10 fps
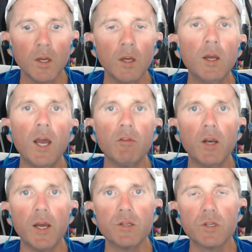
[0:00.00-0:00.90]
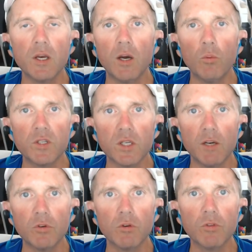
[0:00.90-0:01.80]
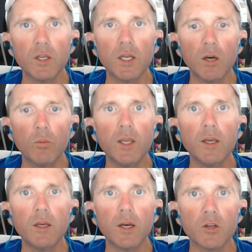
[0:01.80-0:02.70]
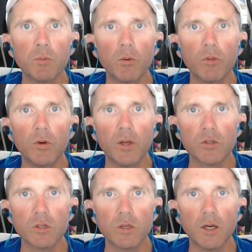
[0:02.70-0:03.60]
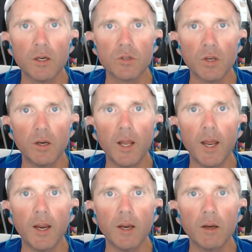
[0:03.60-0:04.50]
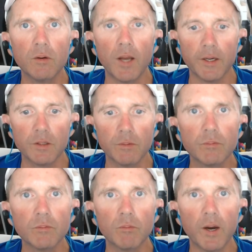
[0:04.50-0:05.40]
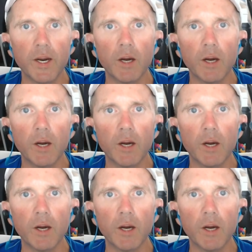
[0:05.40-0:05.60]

have a nice what's left of the weekend, and I'll speak with you next Sunday night. Bye now.